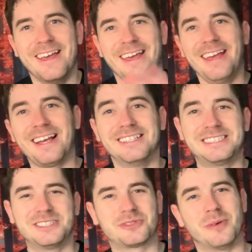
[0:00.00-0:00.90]
Hey guys,
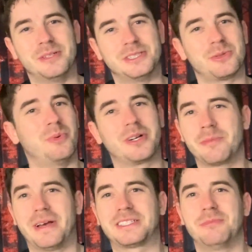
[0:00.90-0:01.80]
it's Drummond.
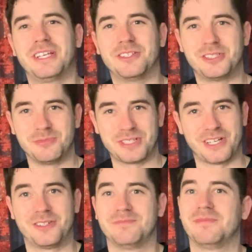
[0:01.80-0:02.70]
Welcome back to my YouTube
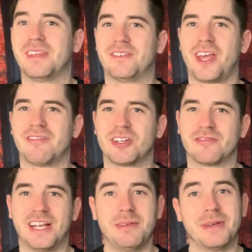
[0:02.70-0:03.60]
channel. If you haven't
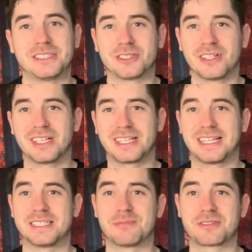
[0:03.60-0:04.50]
already, make sure you click
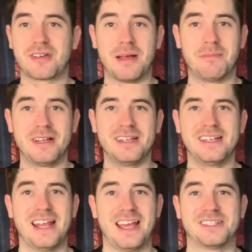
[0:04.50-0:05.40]
that subscribe
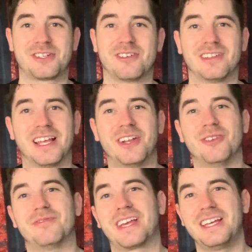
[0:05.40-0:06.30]
button and turn on that
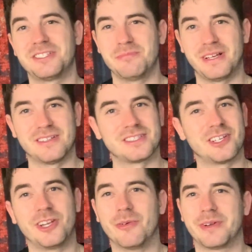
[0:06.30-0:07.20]
notification bell so
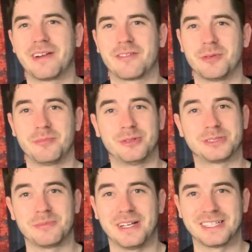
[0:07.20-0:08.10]
you know whenever I'm
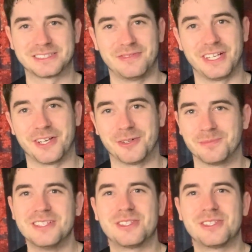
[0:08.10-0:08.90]
posting my next video.